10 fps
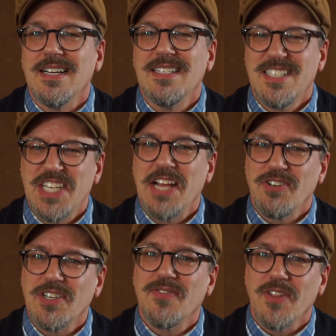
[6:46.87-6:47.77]
it's
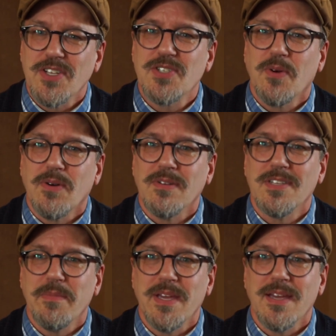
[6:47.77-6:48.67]
dangerous for the soul
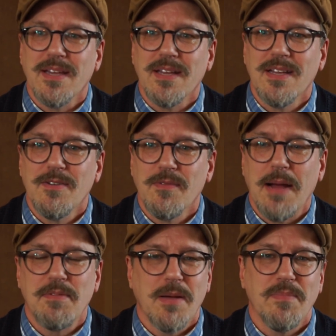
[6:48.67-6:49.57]
to be
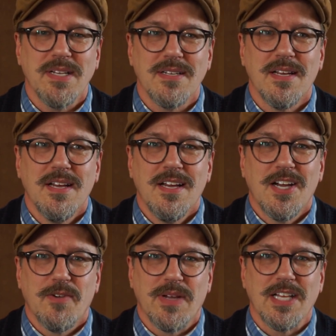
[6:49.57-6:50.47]
wrapped up in
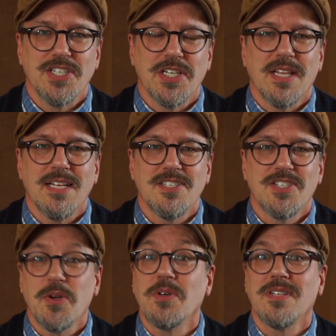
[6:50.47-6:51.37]
a religion that's
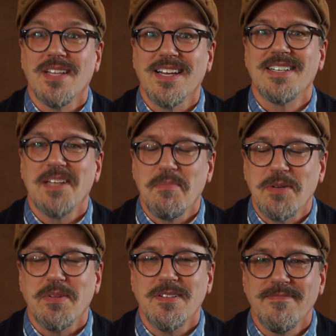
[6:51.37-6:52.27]
socially
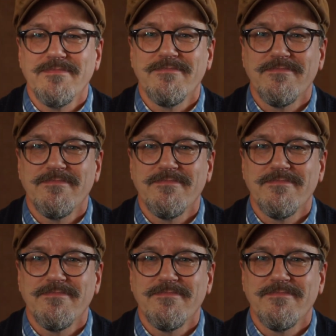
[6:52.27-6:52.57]
acceptable.